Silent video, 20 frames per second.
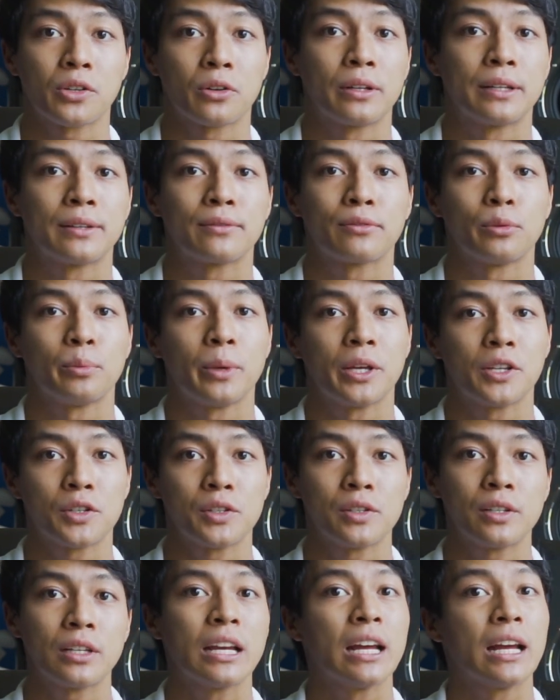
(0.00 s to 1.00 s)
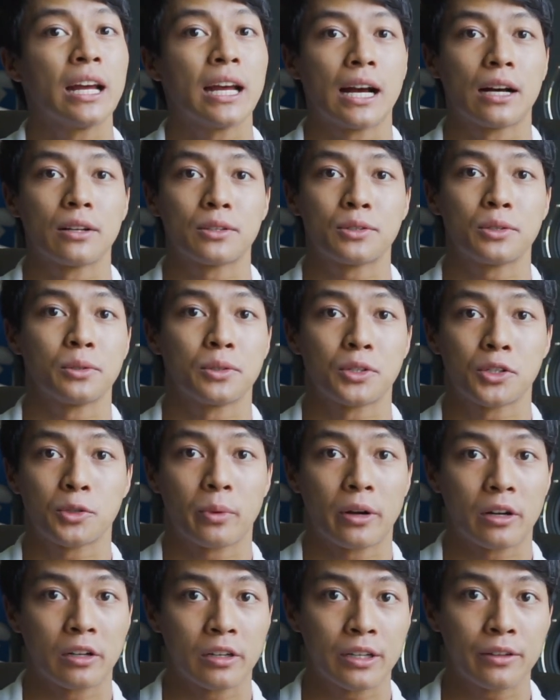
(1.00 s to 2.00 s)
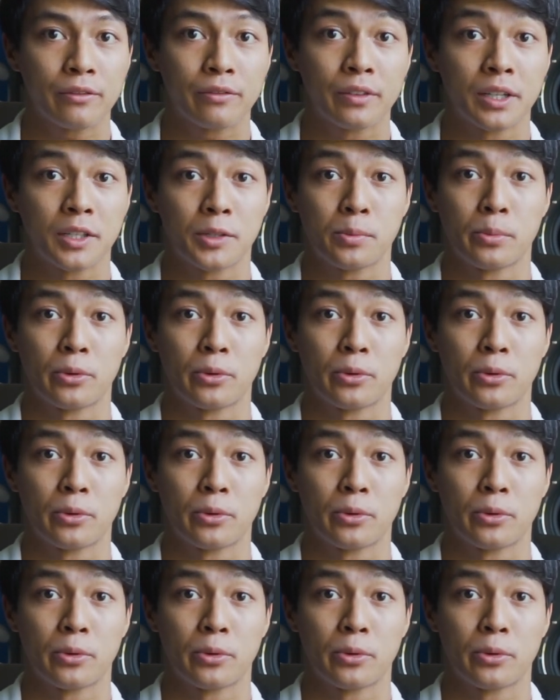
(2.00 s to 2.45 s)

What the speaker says: our information out to aspiring fitness